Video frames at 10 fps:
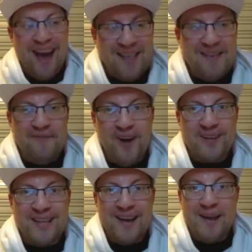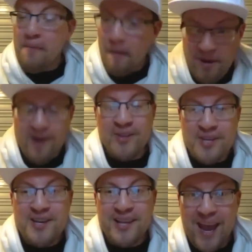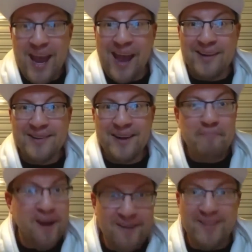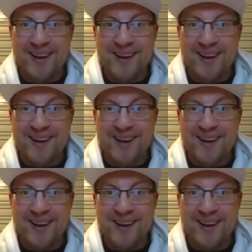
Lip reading: do you fuck that up? Apparently you can. Apparently.